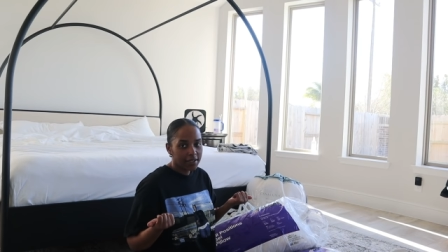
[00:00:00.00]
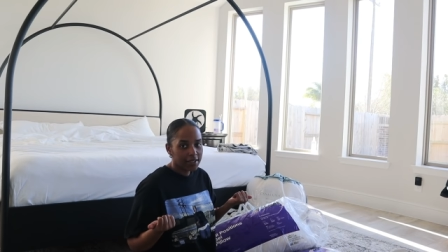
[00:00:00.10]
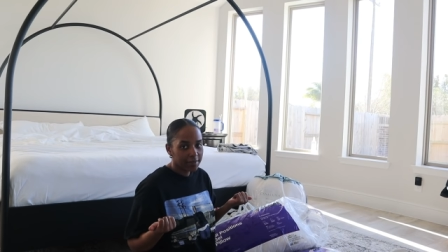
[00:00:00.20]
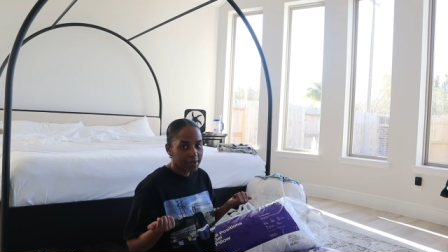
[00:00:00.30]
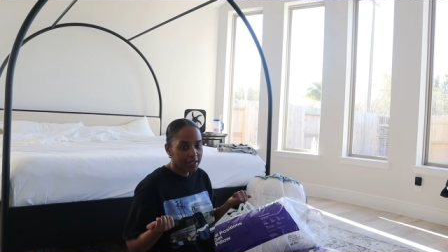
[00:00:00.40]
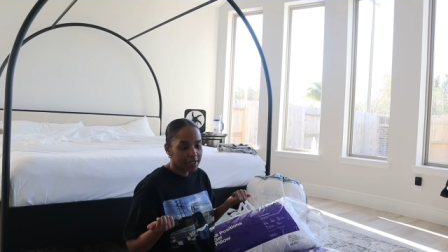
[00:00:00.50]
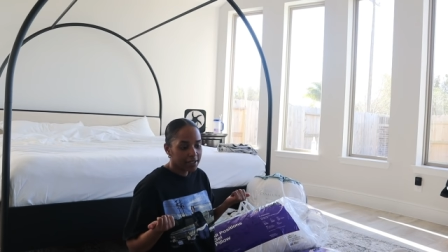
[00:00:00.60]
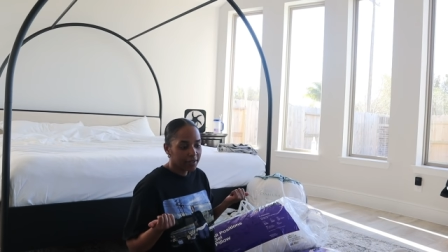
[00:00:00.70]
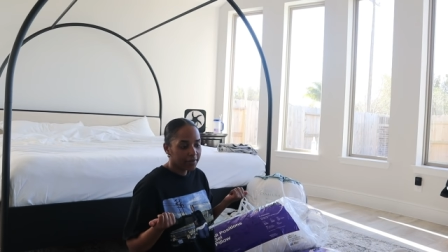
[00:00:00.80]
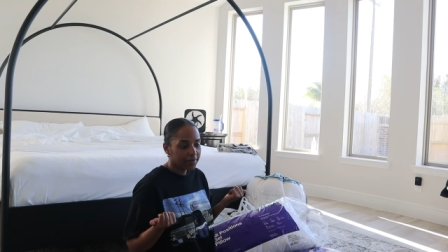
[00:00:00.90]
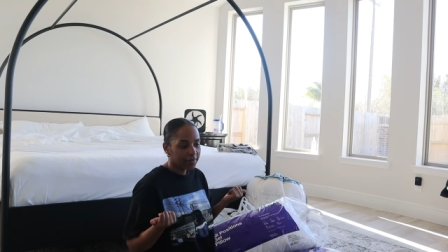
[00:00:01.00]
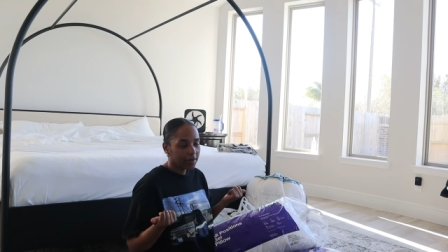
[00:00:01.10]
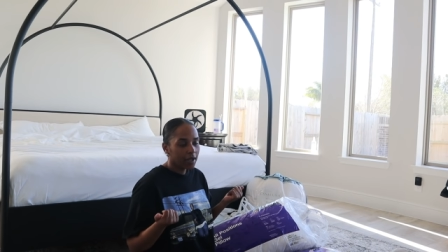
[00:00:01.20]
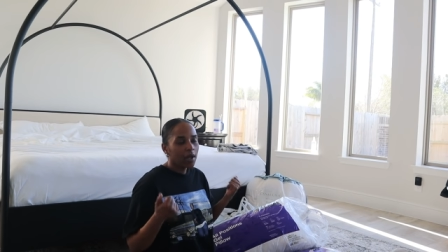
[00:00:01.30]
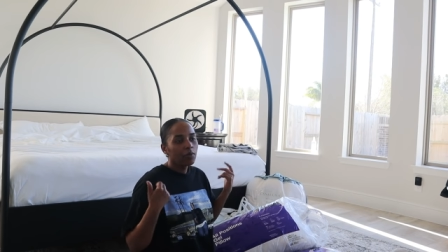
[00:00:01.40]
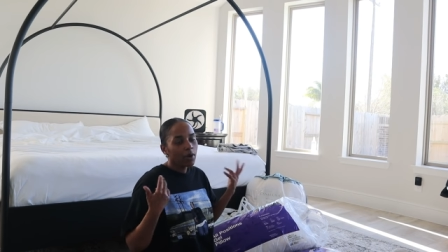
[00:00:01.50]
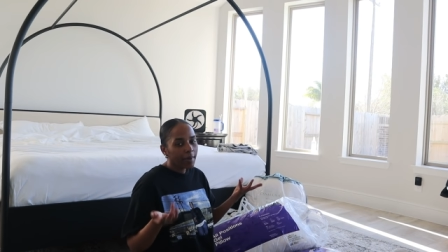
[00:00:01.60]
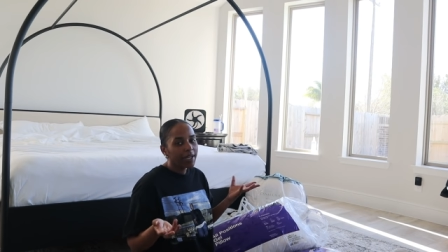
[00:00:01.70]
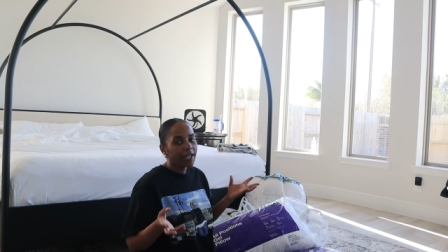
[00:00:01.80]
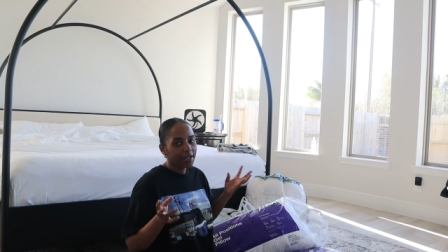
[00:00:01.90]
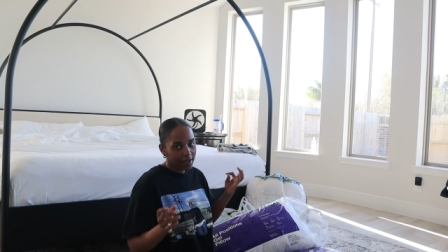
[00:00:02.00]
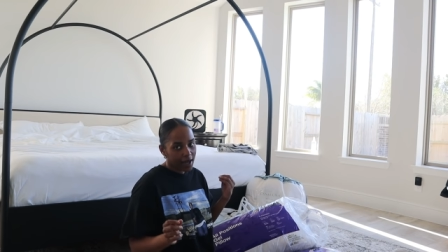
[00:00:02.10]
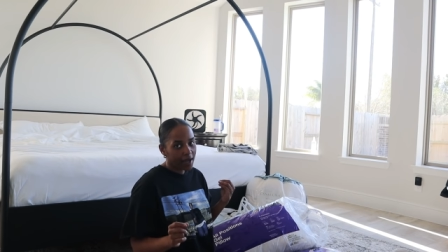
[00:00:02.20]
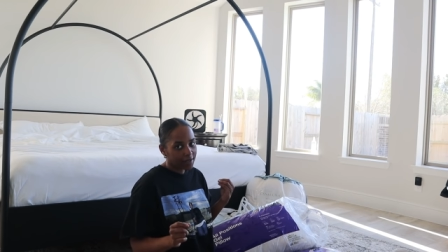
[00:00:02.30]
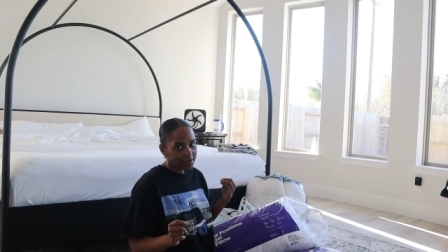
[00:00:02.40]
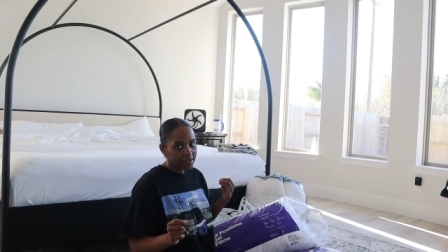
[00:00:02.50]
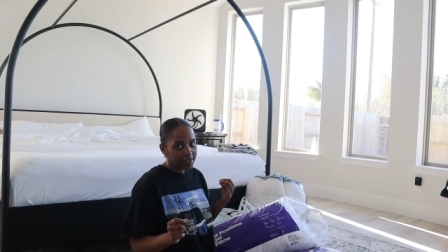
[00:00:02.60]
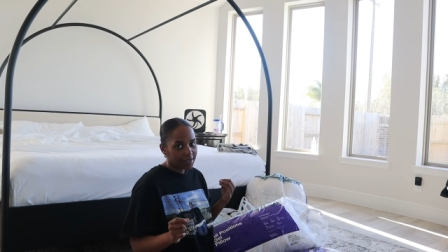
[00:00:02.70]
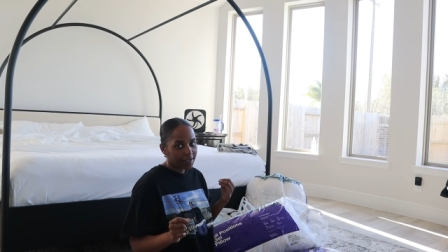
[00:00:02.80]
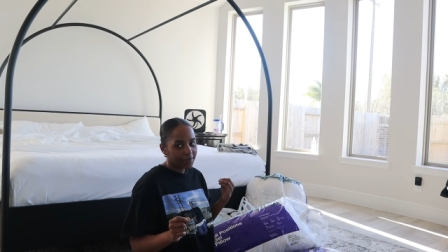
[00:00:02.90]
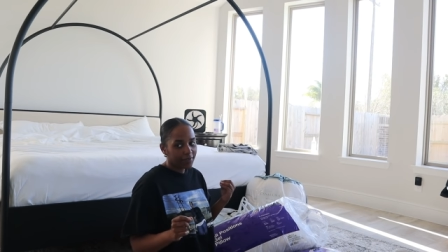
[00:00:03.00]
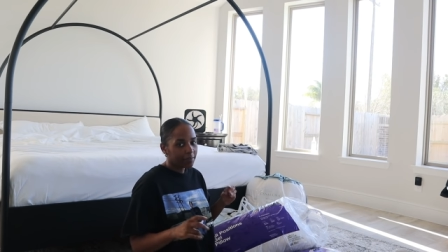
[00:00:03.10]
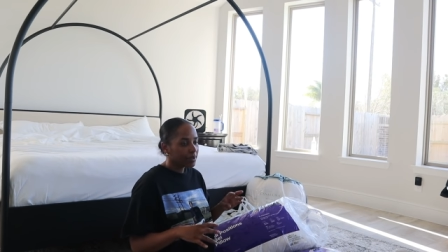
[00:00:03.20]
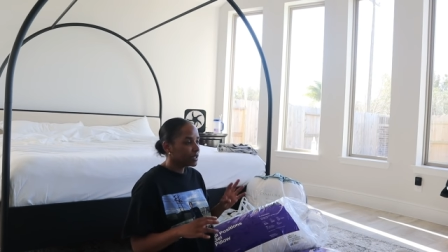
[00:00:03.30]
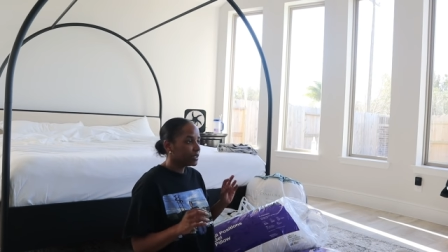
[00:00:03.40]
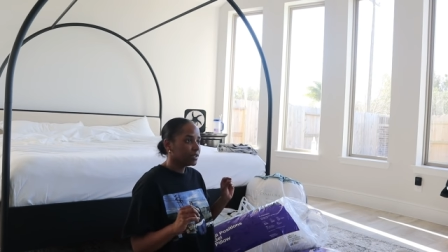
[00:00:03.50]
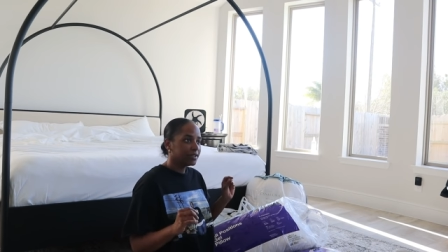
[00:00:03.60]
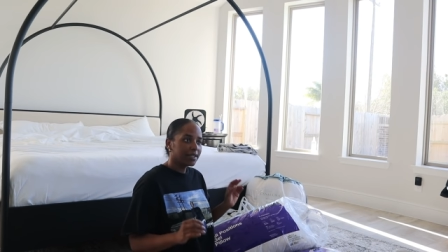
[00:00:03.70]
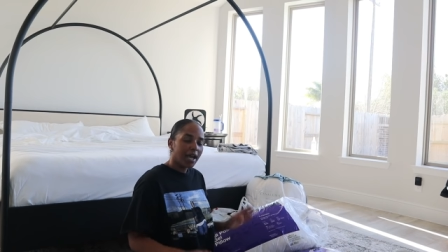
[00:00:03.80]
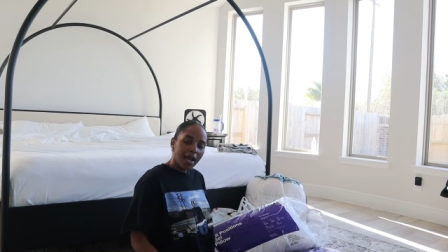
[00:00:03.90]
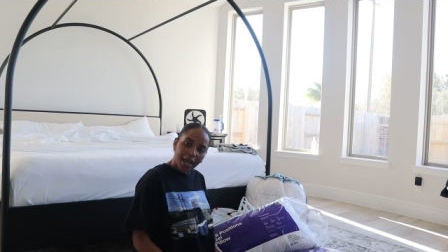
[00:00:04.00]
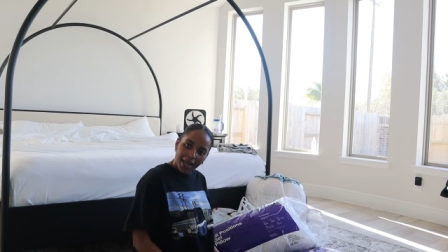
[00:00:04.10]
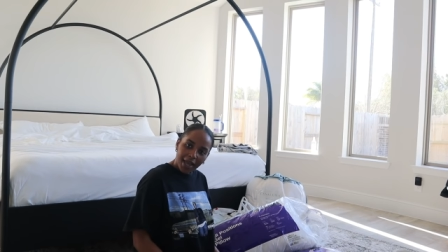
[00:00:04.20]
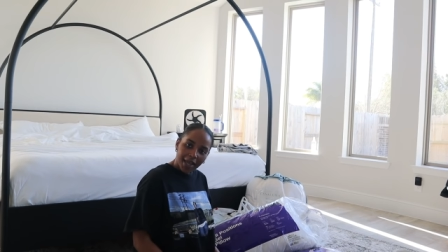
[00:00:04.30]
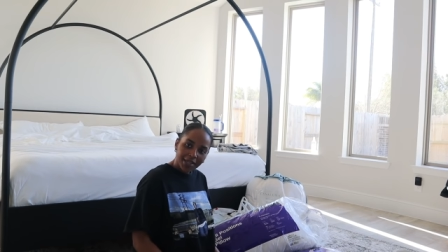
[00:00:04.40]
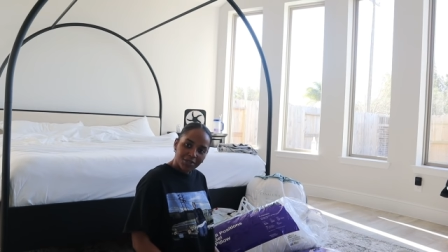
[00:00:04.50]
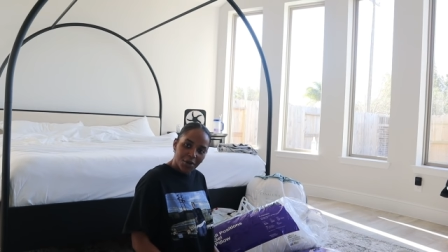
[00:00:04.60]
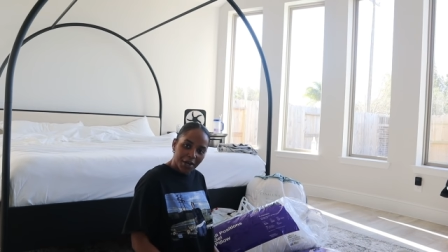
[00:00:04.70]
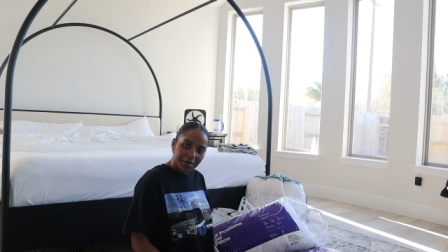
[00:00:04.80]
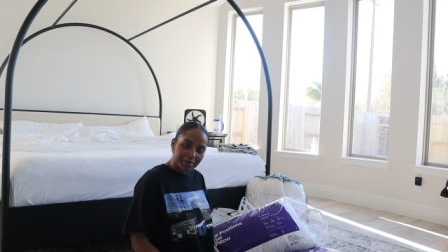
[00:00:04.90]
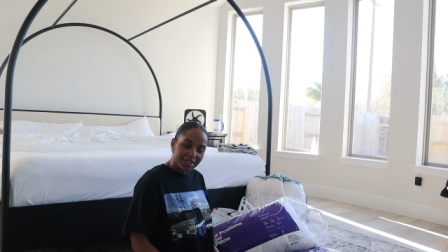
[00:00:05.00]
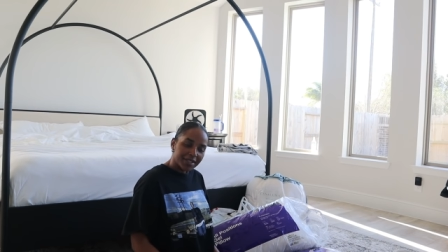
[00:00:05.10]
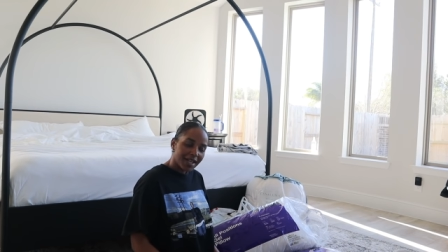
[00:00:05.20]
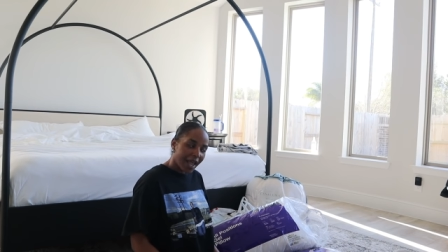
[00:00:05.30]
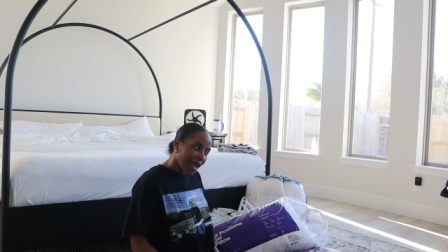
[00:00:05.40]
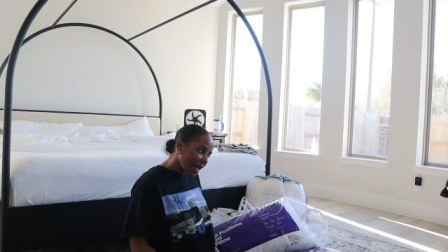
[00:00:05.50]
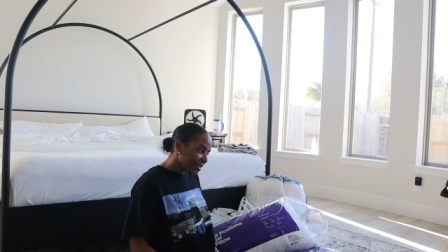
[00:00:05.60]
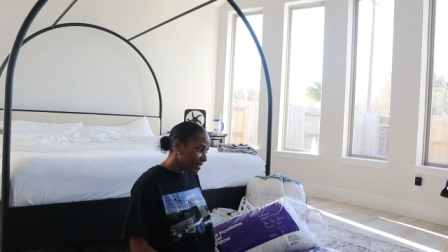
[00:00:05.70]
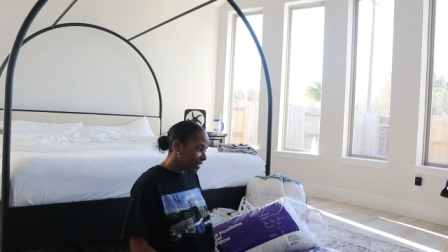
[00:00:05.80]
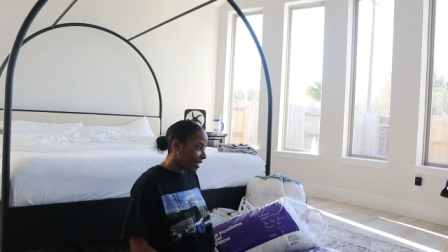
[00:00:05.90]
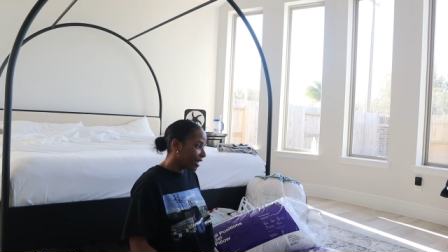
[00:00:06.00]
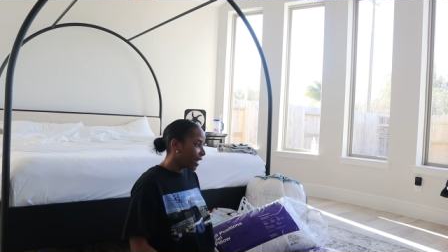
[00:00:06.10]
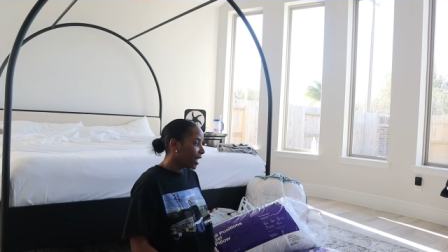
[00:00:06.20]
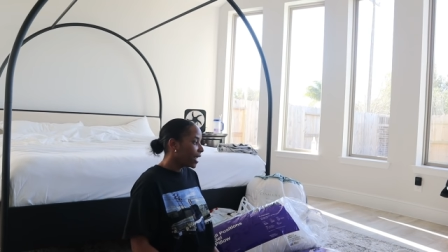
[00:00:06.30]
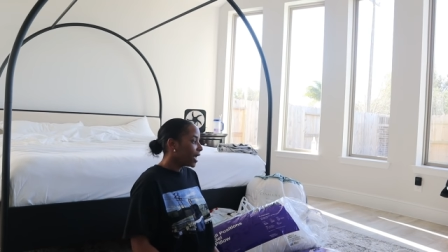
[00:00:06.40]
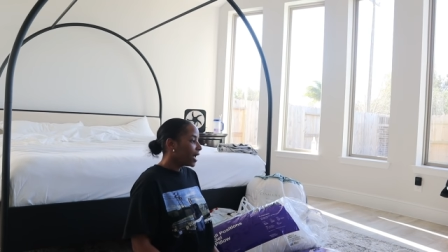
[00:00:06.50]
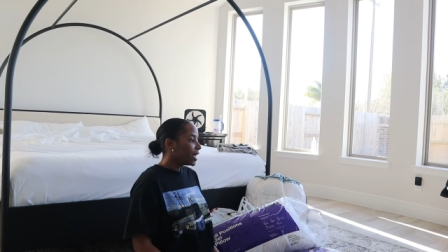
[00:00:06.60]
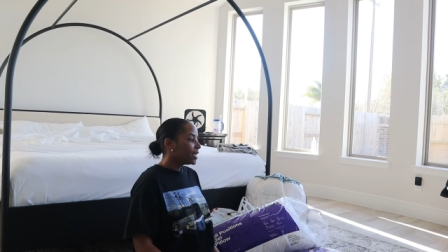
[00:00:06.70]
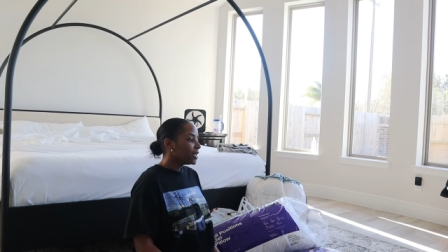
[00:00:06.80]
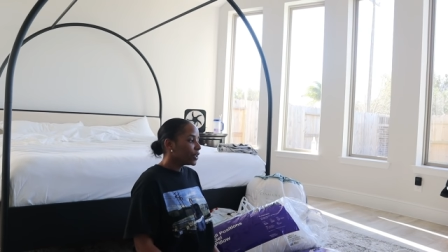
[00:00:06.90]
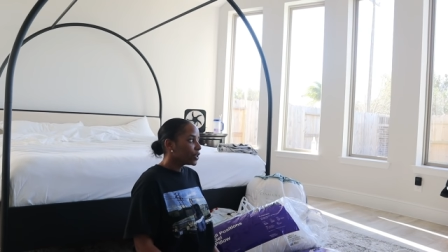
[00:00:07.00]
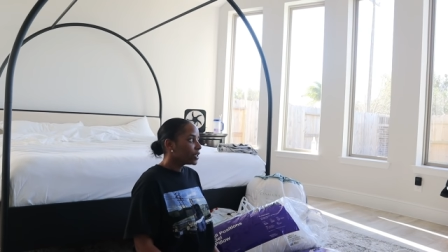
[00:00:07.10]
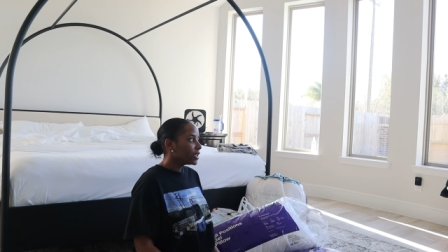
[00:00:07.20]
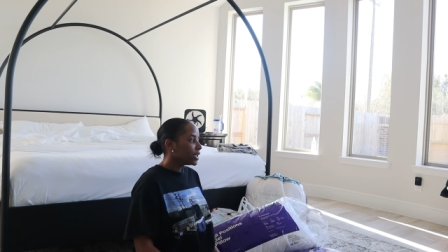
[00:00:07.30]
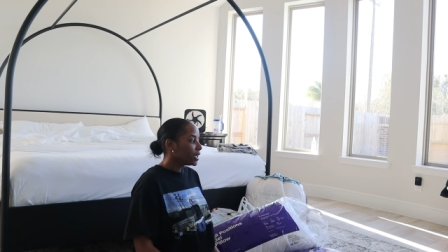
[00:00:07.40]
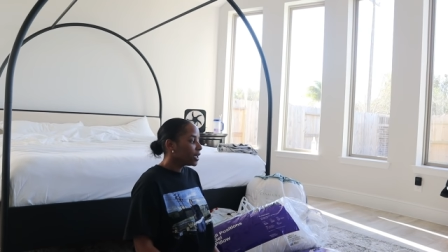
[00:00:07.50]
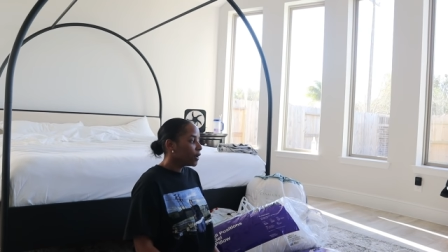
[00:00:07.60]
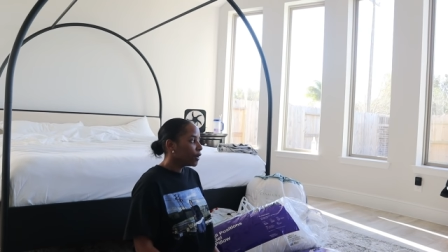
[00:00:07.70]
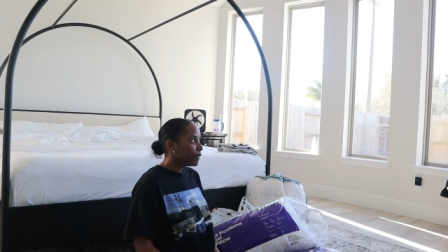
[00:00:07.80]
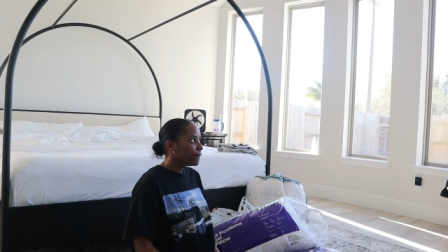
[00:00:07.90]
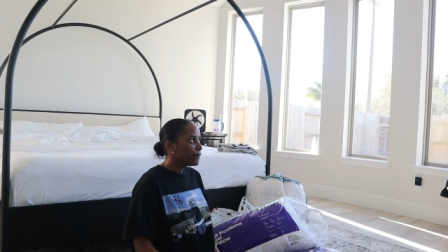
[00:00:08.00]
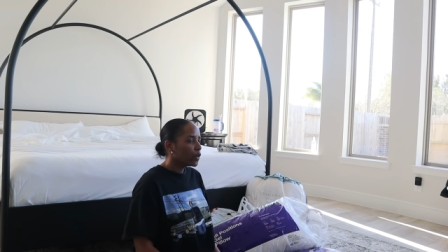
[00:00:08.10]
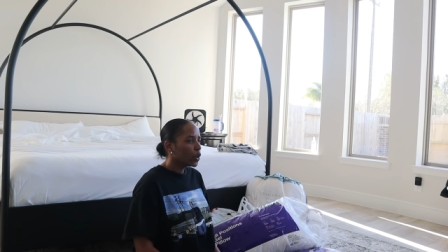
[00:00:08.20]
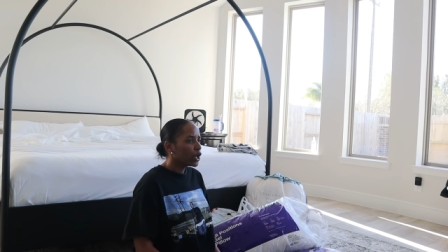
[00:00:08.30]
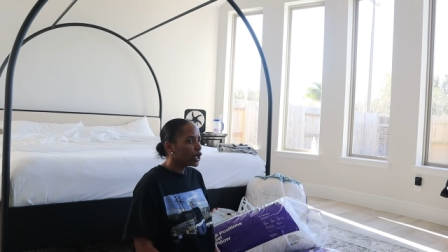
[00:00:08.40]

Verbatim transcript: need some of this stuff. Well, we did need all of this stuff, but dang, Target be taxing. Literally four